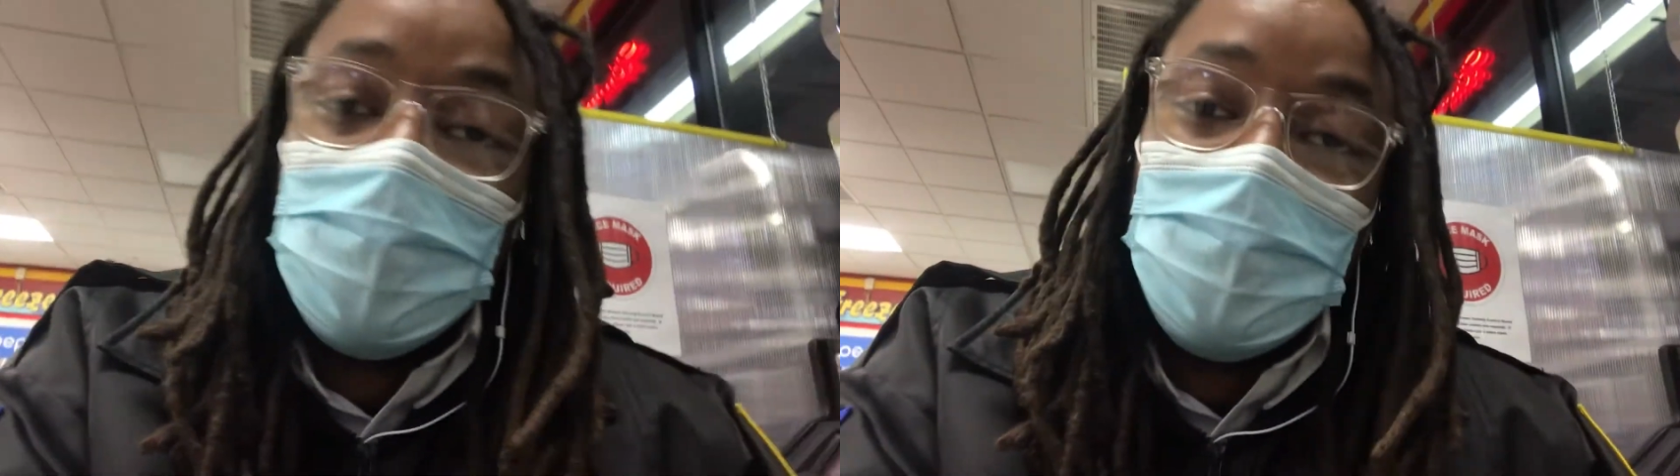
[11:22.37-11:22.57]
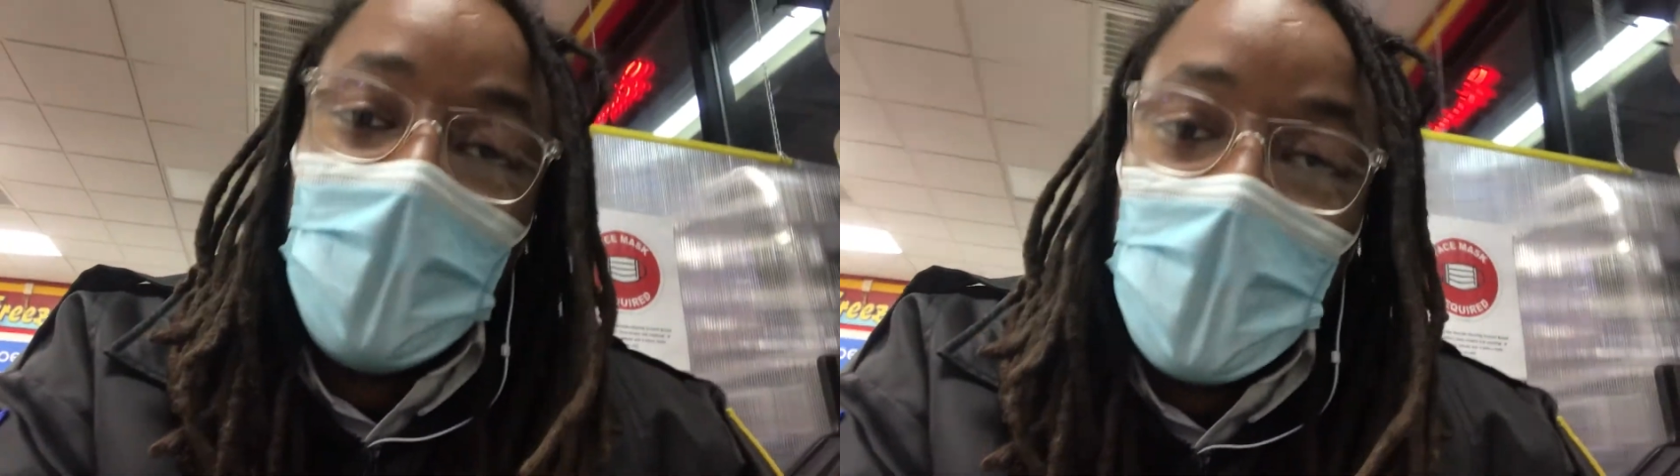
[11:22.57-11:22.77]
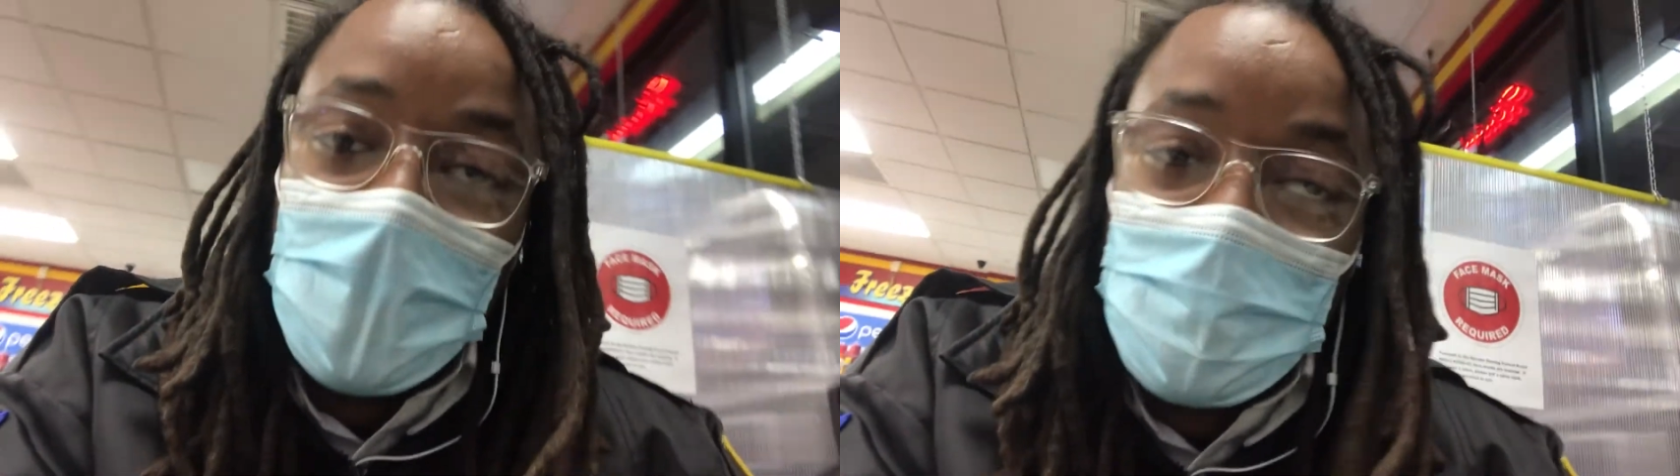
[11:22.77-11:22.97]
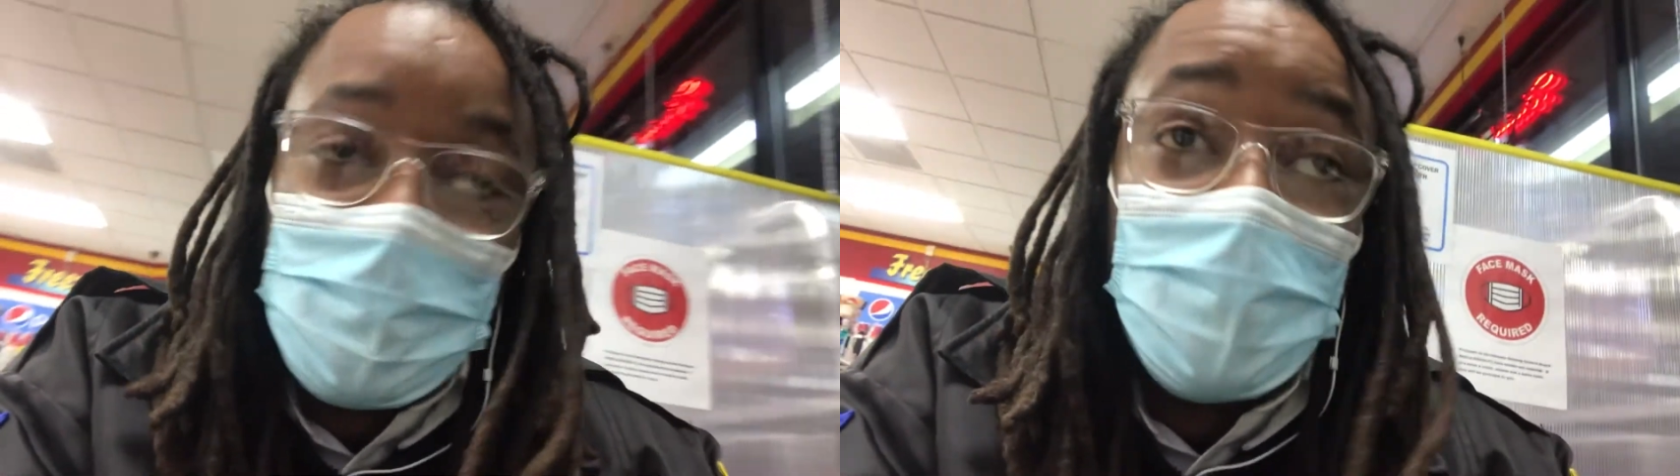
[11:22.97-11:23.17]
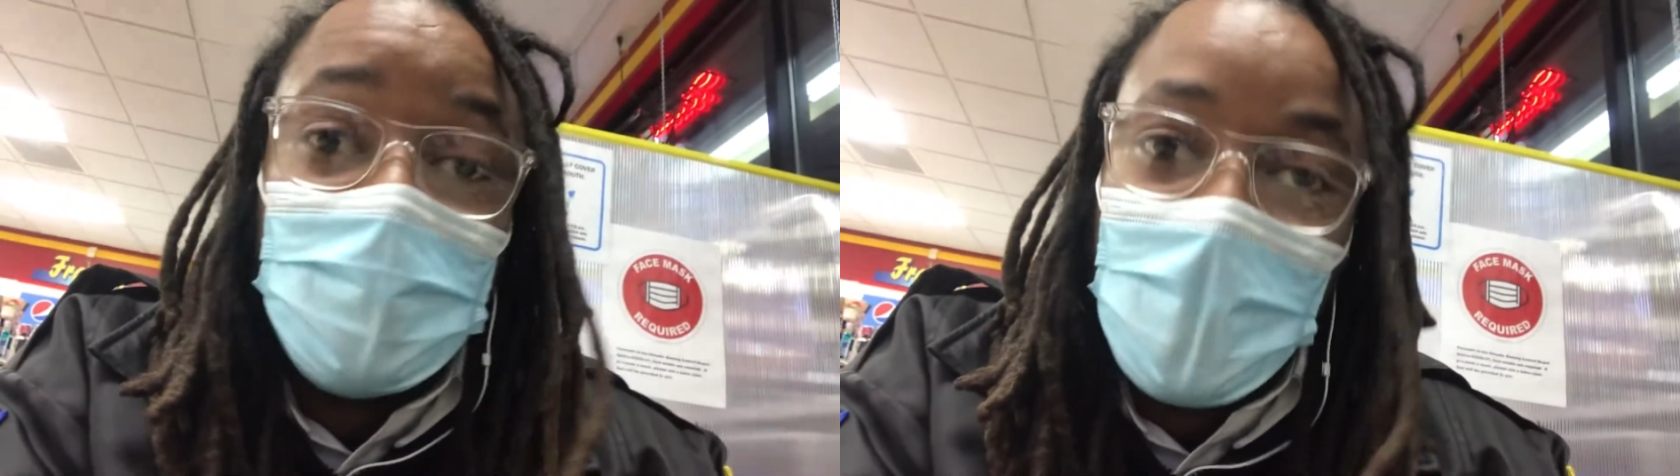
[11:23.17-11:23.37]
expired
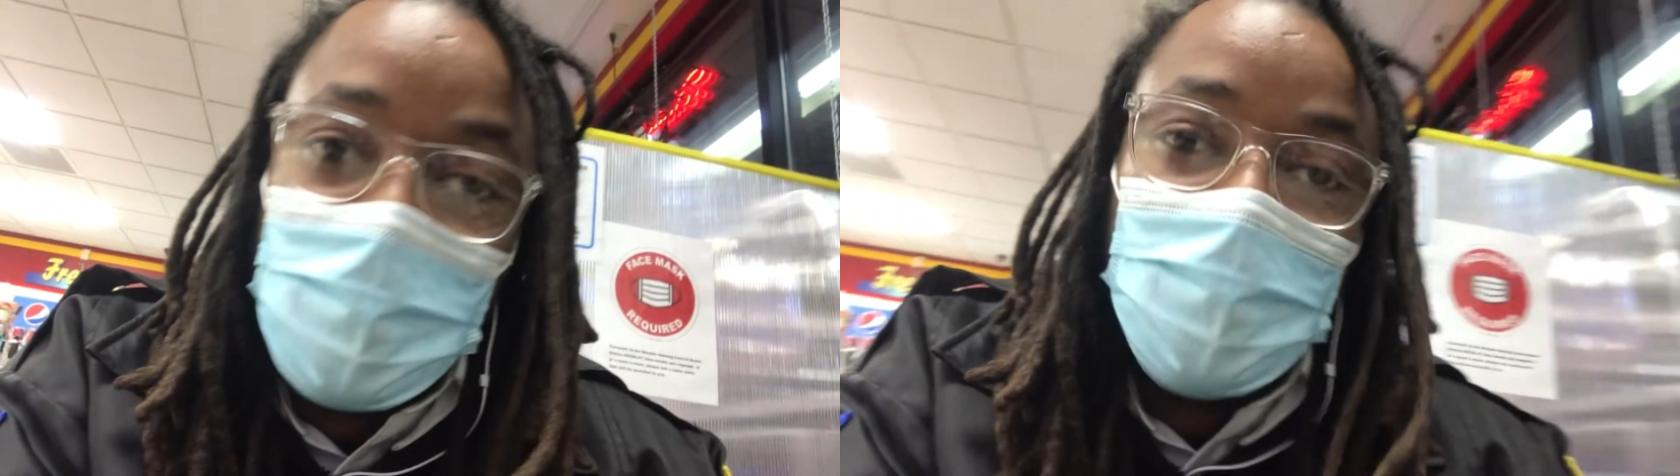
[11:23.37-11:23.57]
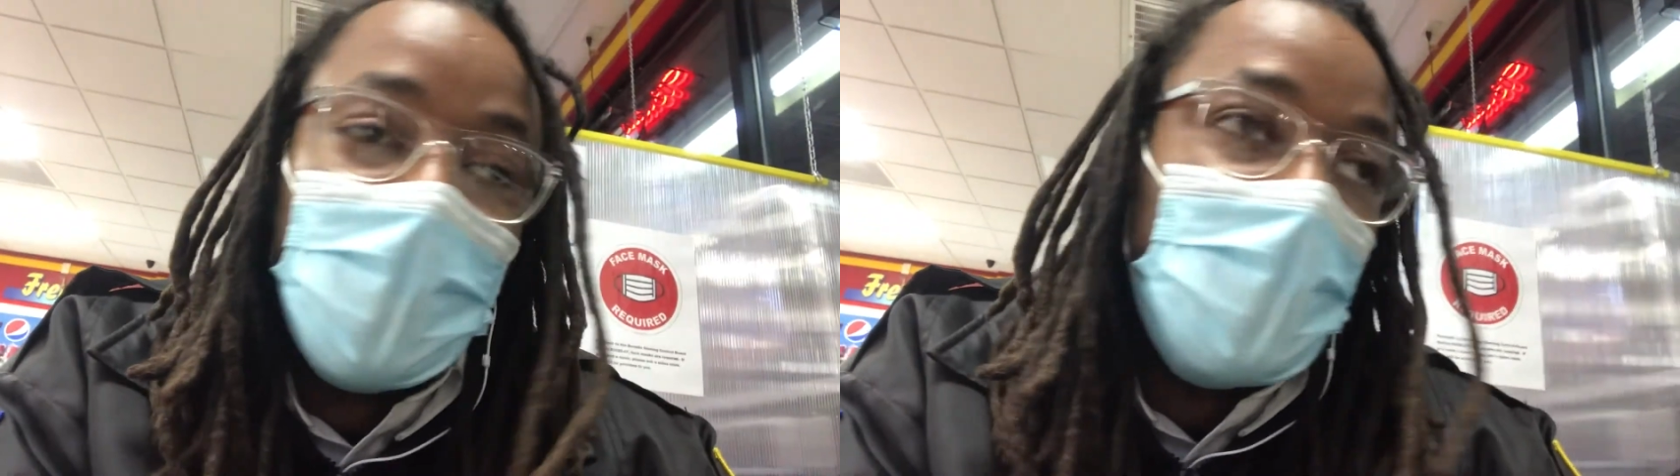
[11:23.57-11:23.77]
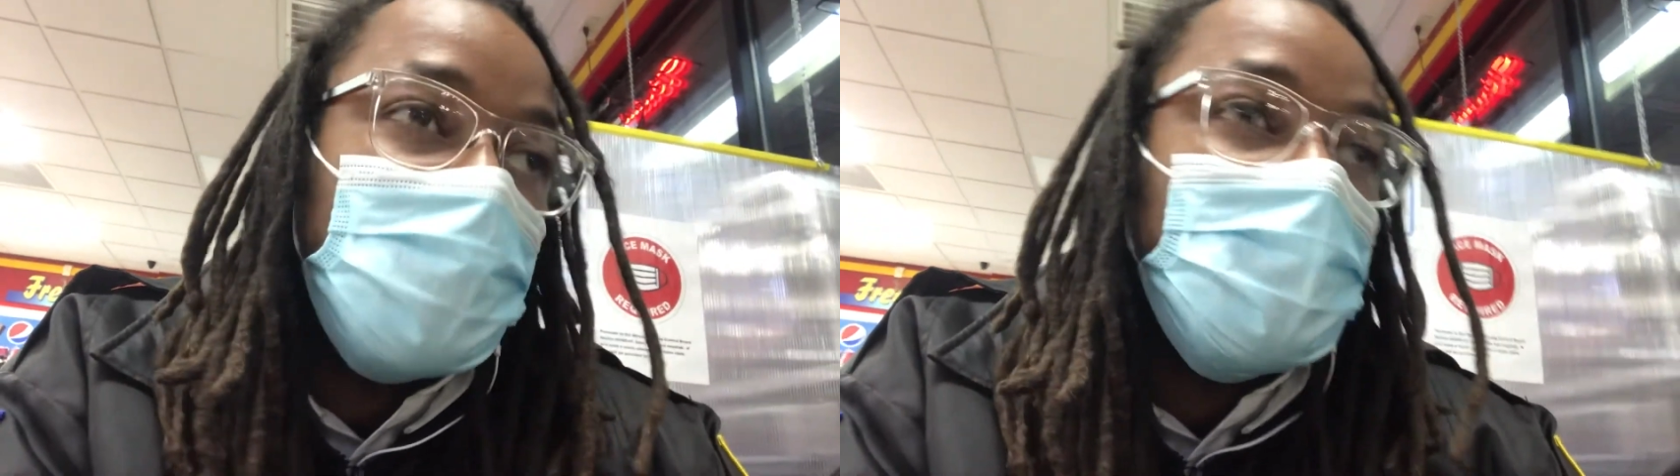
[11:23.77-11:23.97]
yesterday.